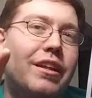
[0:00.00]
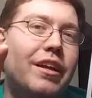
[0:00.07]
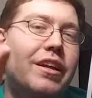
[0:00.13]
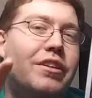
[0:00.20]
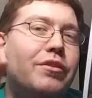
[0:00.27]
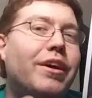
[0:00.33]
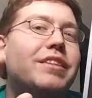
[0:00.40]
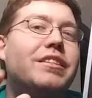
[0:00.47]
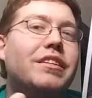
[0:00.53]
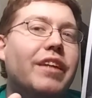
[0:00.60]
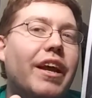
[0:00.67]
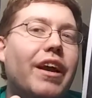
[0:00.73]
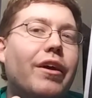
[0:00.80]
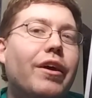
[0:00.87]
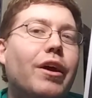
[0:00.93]
interesting
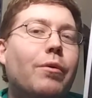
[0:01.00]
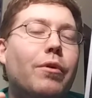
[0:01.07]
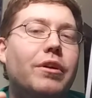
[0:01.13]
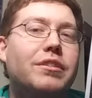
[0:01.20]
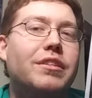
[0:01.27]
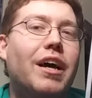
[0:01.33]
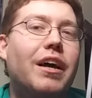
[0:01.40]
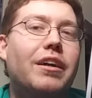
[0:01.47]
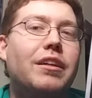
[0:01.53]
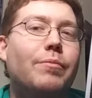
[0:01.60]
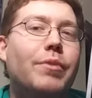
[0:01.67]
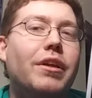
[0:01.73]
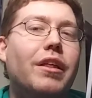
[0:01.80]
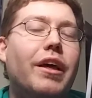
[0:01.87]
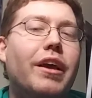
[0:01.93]
area where it's not going to
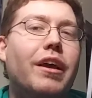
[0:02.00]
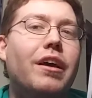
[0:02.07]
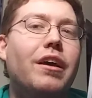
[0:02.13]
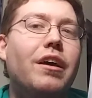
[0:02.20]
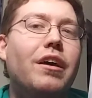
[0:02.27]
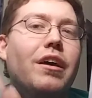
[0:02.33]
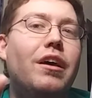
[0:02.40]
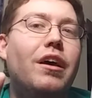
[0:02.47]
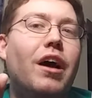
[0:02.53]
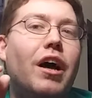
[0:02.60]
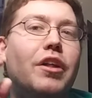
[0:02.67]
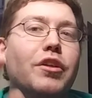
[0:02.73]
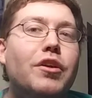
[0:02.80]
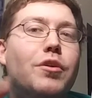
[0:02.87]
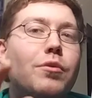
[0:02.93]
be, like,
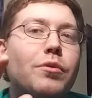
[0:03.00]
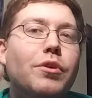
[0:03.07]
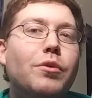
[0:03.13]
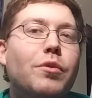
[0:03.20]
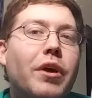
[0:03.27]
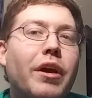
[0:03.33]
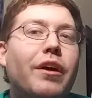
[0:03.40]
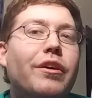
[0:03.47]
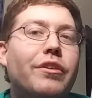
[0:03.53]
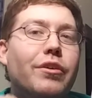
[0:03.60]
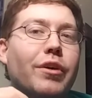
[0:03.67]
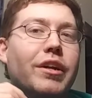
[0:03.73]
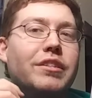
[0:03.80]
a new character.